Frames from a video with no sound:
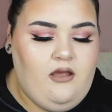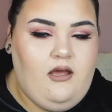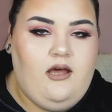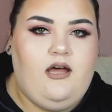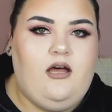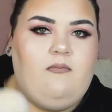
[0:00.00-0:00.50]

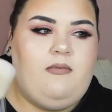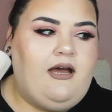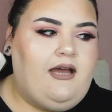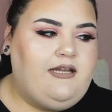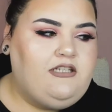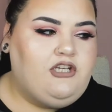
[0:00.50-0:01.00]
Um,
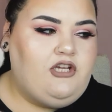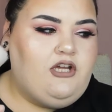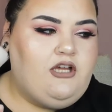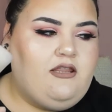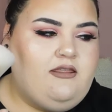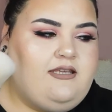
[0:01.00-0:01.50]
I
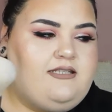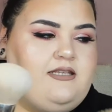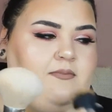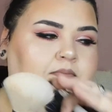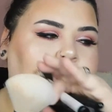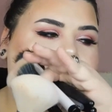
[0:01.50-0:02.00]
took this
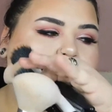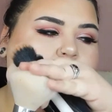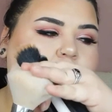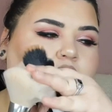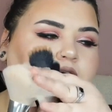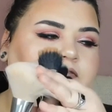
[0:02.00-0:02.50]
big
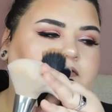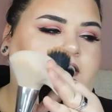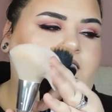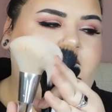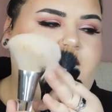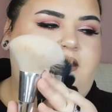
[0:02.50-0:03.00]
old
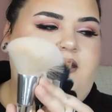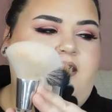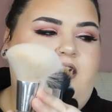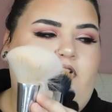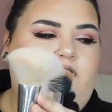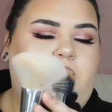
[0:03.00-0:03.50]
fluffy
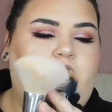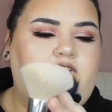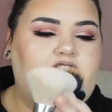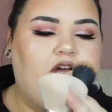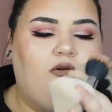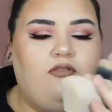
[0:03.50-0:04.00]
e.l.f.
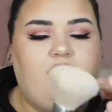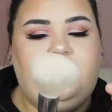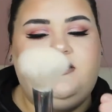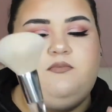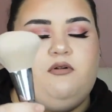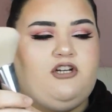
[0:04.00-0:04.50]
brush of
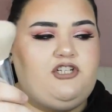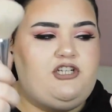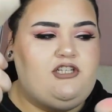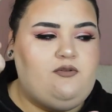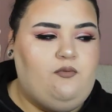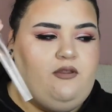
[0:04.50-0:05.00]
these
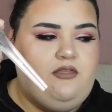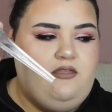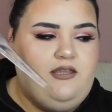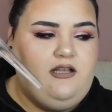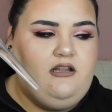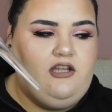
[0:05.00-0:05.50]
brushes with
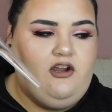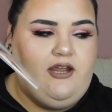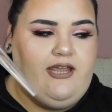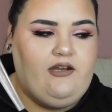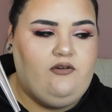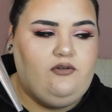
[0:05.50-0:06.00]
the clear
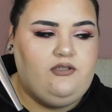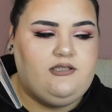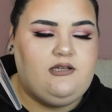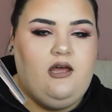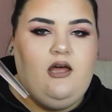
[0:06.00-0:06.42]
handles.